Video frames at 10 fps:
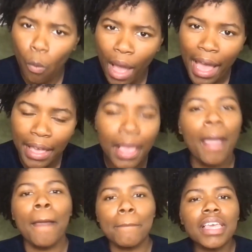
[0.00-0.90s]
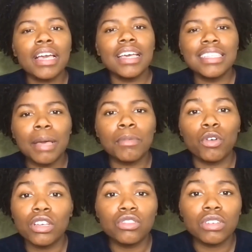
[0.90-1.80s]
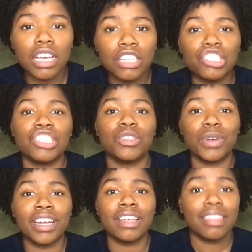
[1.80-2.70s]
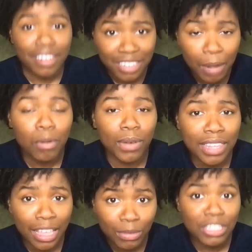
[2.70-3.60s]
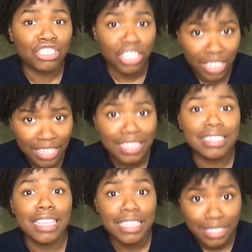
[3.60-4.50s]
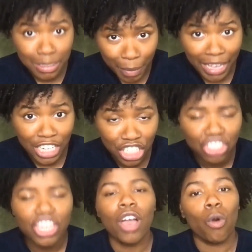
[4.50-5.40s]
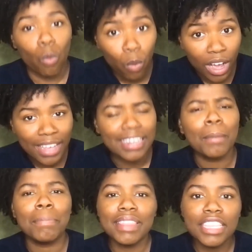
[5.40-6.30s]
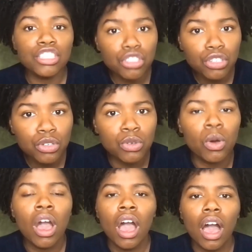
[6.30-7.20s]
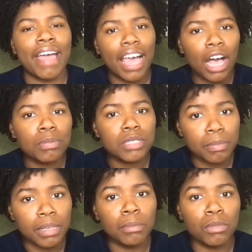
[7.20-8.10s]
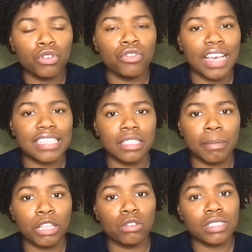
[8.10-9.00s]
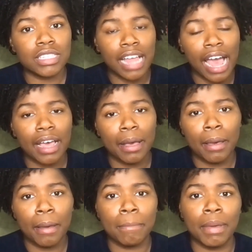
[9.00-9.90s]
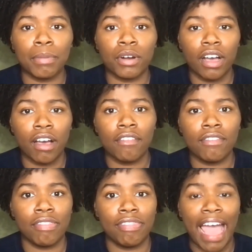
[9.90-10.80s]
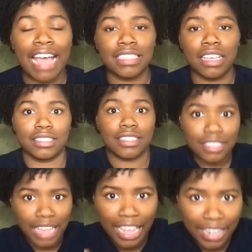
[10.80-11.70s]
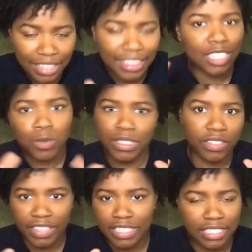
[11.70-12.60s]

Why? Because I'm going to a country where their number one language is Spanish. One, but then two, that helps me move as somebody who's not a member of that society, that specific